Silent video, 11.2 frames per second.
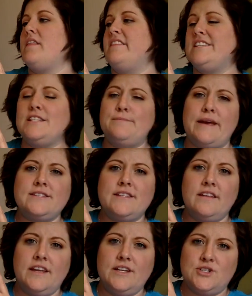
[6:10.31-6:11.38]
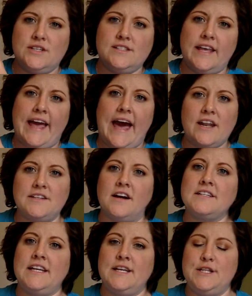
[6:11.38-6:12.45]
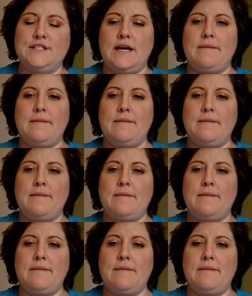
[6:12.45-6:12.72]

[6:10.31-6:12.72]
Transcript: This is basically just like how to talk to kids